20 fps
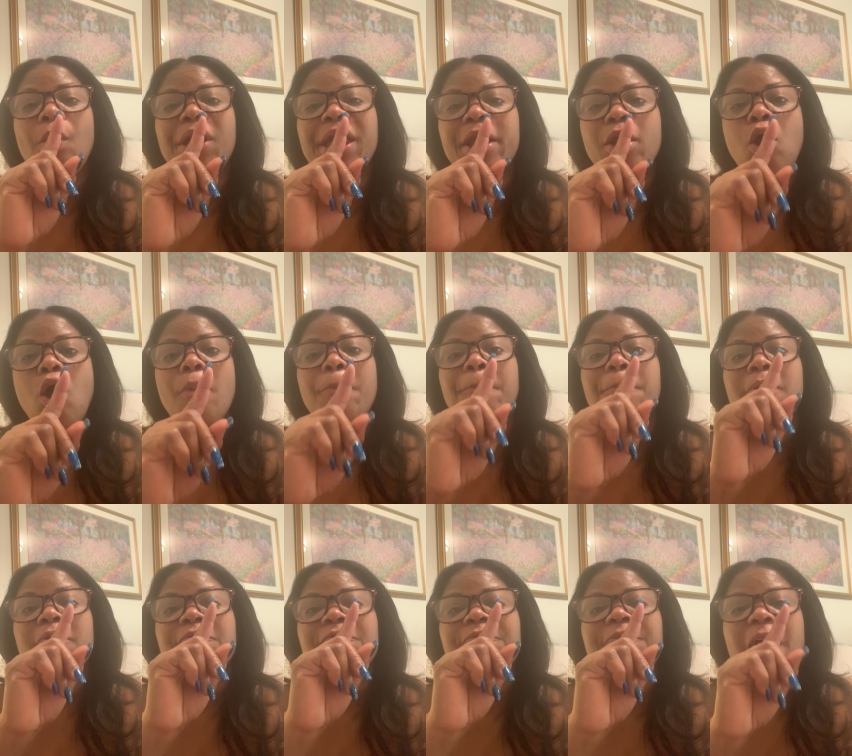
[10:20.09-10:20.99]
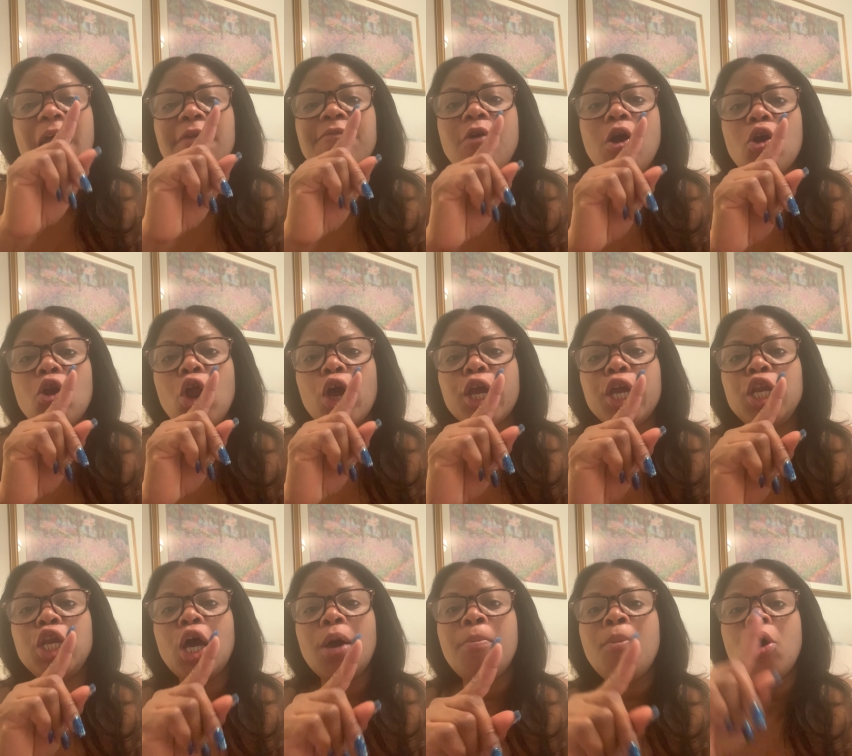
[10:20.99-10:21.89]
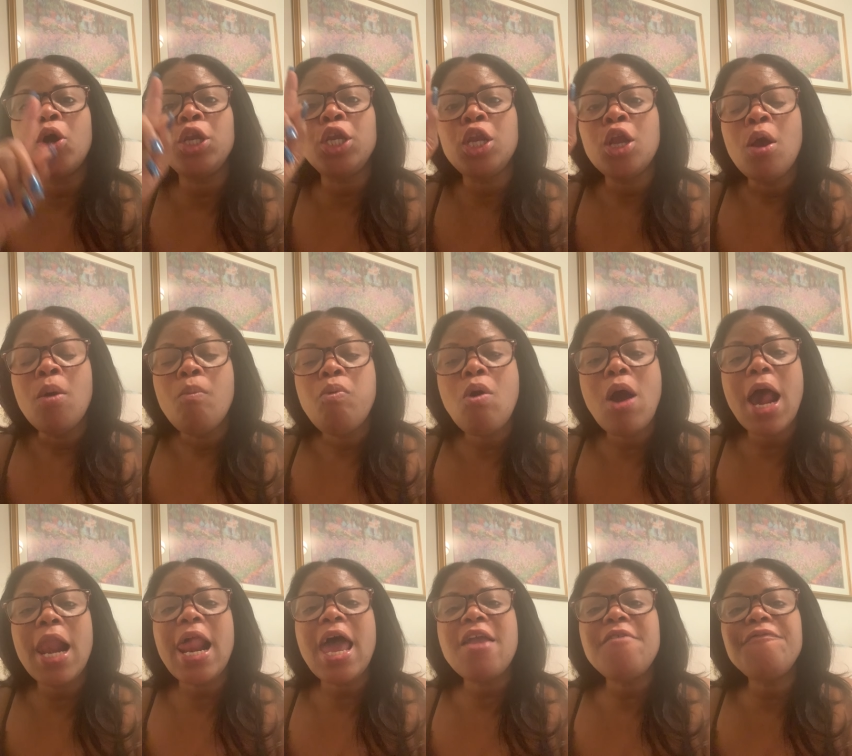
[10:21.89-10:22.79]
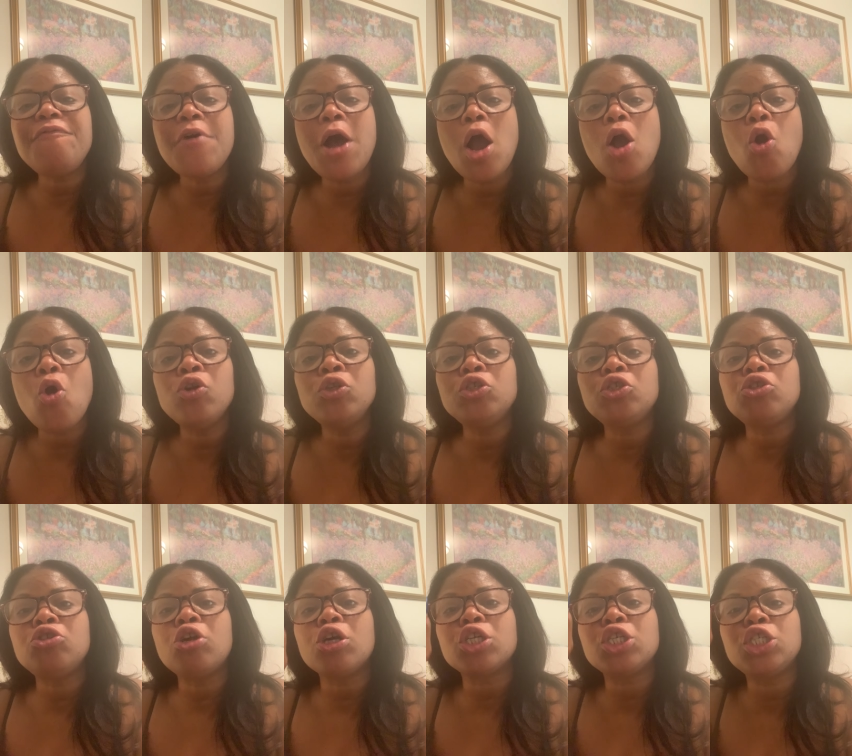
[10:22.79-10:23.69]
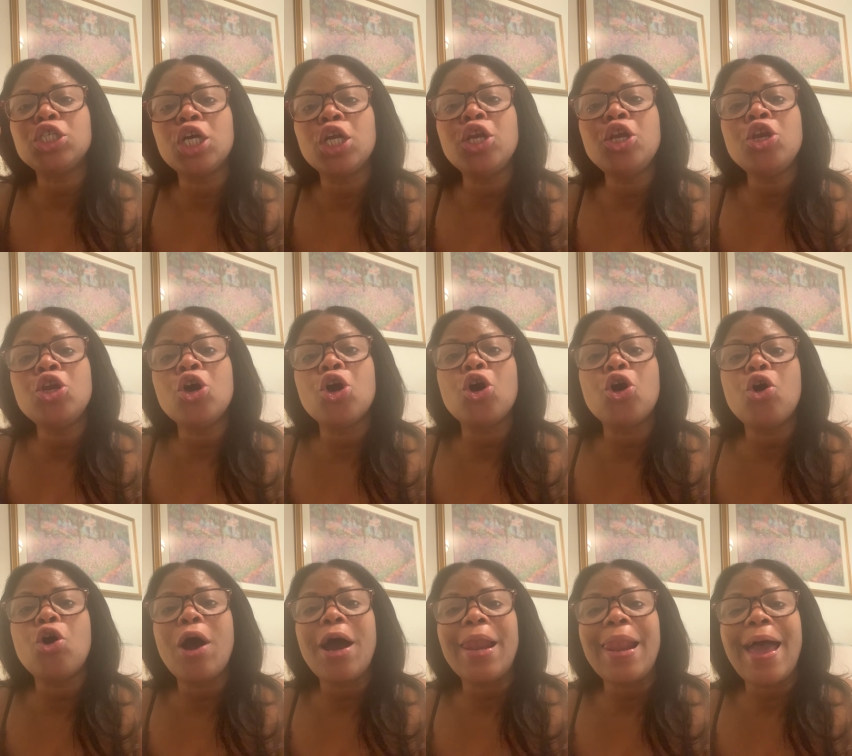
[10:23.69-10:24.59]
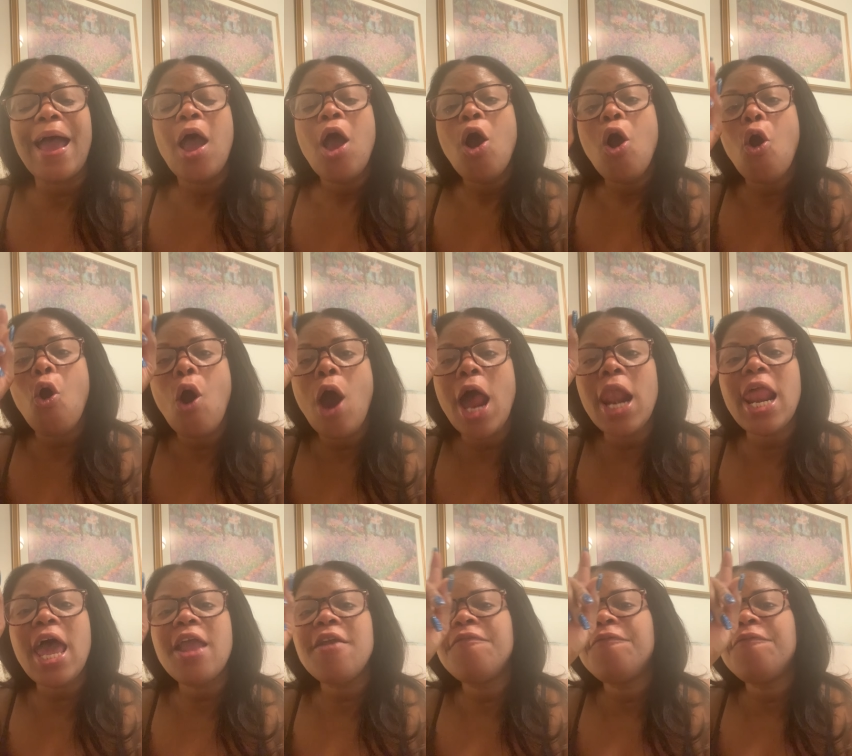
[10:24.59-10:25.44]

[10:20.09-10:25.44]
wake up 5 o'clock in the morning. Po ala I fa construction do ala. O ala I